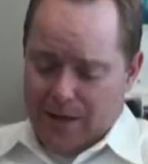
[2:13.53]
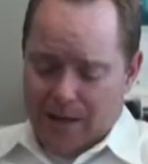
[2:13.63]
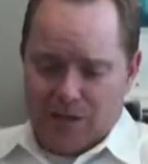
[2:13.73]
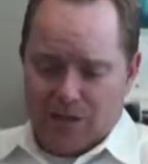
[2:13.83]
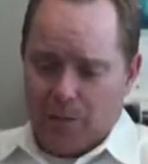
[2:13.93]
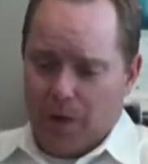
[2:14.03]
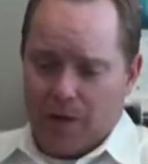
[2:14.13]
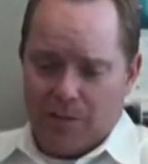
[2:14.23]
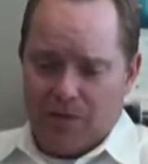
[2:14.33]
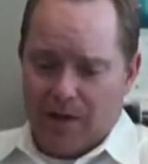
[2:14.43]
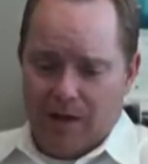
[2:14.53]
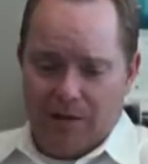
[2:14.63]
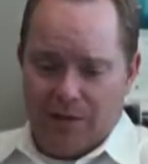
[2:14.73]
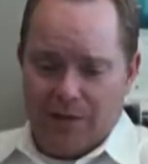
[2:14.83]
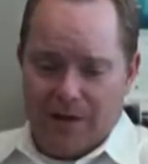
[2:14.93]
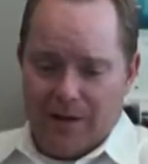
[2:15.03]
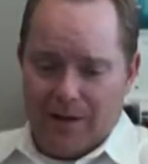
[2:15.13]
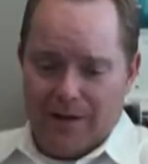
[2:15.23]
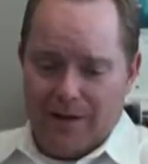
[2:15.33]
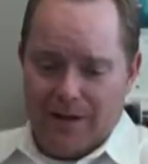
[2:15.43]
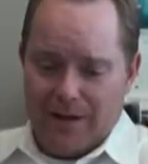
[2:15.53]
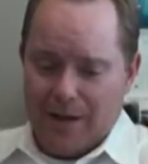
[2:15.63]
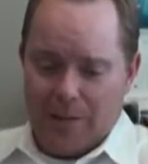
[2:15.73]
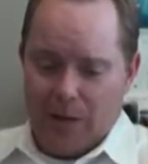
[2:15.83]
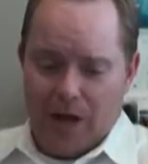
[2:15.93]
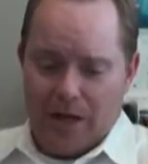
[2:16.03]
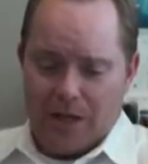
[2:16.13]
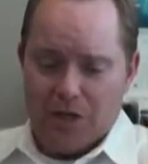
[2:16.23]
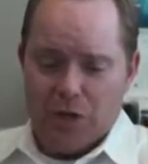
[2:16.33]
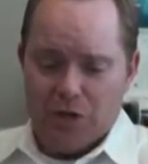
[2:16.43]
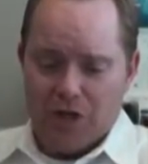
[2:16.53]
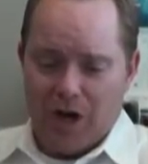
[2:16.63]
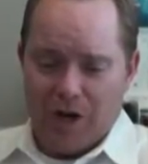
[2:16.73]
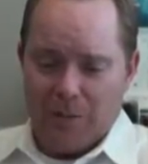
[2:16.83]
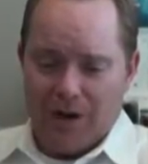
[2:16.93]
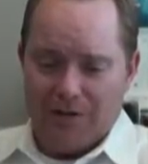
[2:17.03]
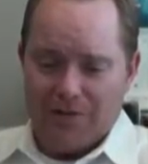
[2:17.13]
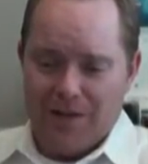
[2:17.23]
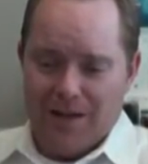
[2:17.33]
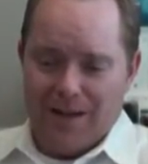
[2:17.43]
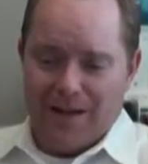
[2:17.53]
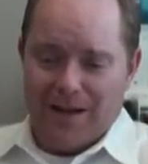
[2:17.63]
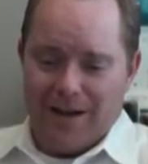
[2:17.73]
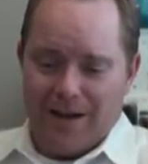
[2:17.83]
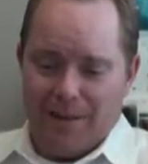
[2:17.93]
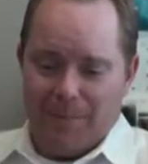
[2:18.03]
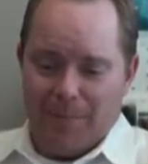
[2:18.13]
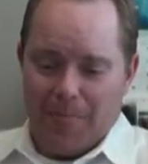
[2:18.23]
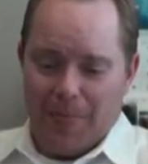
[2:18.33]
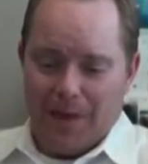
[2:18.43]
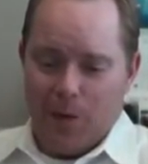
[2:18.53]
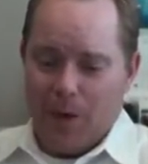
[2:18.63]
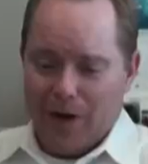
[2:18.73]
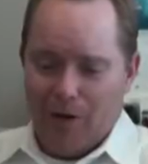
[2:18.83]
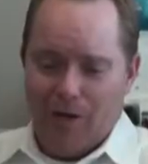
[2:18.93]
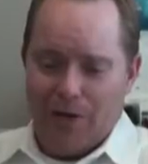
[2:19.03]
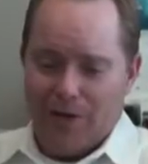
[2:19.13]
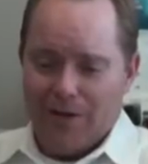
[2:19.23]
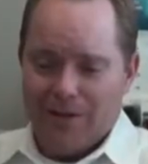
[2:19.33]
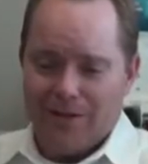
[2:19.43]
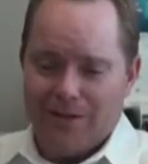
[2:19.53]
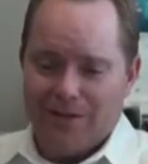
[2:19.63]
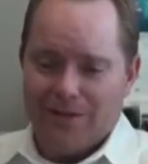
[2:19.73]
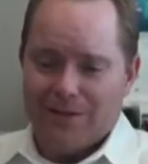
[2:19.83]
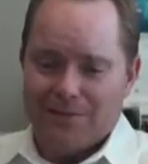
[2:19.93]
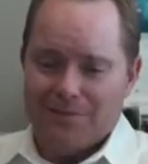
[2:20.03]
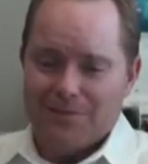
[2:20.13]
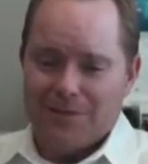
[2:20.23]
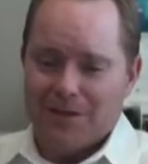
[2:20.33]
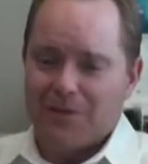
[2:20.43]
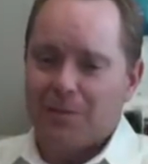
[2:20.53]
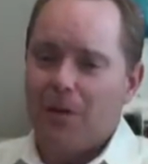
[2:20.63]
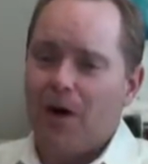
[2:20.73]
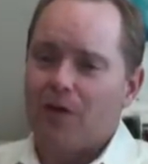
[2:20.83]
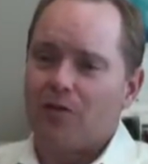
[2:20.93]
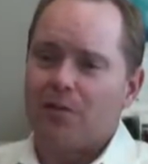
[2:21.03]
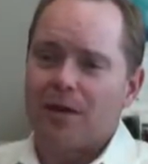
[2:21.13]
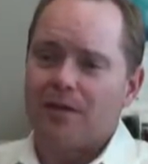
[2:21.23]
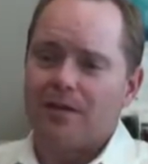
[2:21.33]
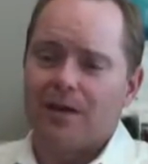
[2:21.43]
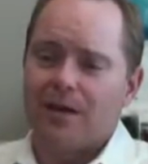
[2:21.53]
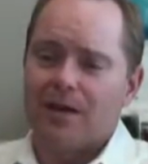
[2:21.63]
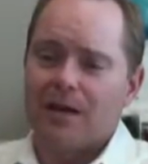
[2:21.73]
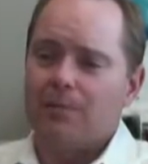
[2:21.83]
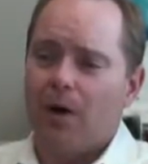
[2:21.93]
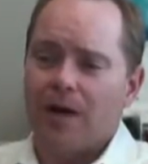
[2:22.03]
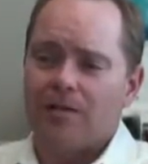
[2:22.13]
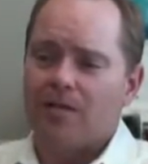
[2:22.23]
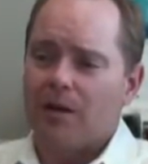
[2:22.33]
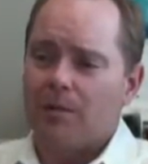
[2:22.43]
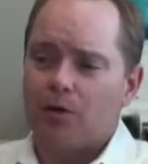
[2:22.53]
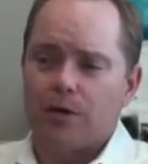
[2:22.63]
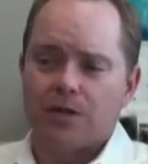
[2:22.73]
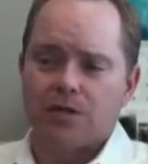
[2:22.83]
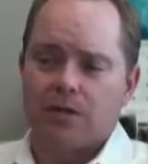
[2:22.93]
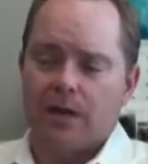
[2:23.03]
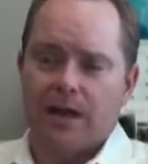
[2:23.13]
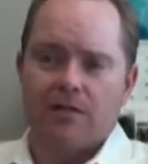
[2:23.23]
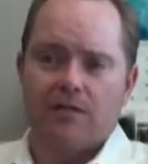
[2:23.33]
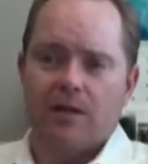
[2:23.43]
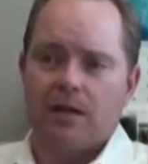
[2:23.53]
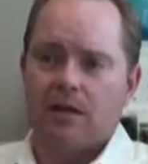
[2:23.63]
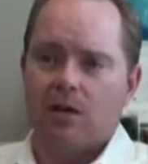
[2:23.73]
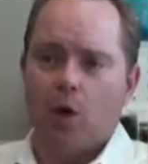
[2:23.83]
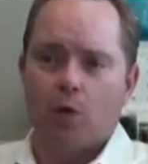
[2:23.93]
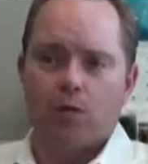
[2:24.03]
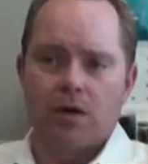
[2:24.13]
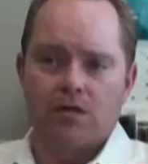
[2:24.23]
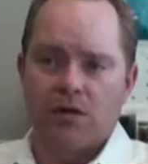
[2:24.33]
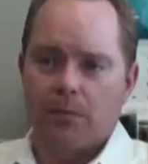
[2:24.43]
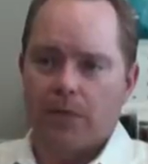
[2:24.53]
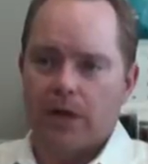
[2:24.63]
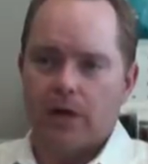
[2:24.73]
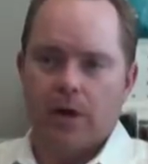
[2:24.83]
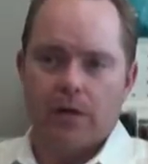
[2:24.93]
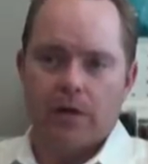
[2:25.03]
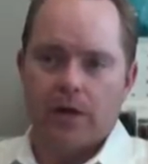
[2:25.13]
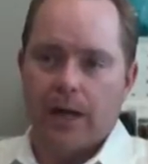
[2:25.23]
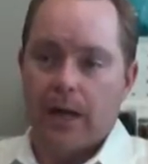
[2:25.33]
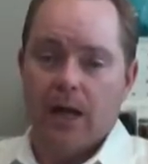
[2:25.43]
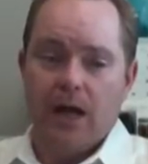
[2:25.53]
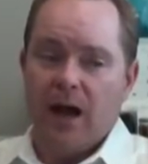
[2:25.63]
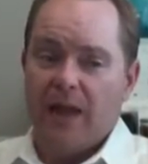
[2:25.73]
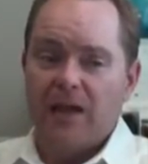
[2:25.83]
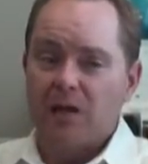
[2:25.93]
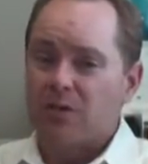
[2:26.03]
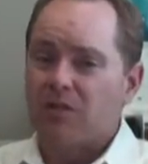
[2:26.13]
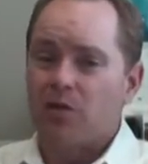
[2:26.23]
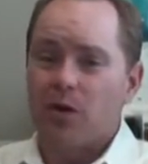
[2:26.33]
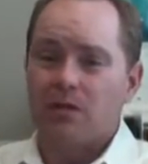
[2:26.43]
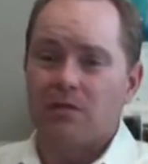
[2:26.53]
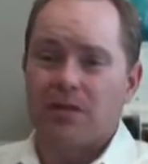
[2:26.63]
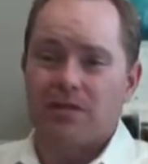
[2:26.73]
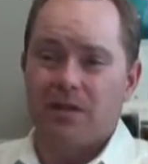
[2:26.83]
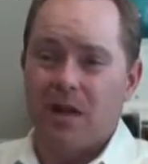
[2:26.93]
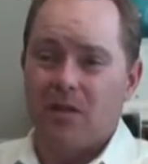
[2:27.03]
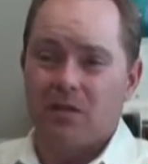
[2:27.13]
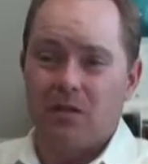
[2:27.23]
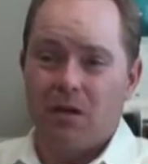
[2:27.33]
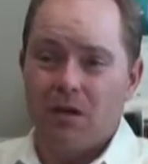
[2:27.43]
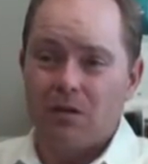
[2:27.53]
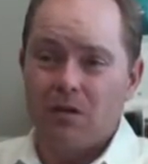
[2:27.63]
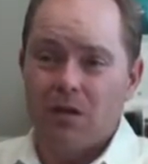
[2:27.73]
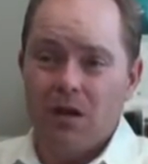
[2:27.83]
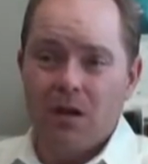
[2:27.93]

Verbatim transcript: he just bought himself, uh, I, am not a huge car buff, um, knowing all the, the different models, but uh, he bought some original AC Cobra something or other, and I think it was $250,000,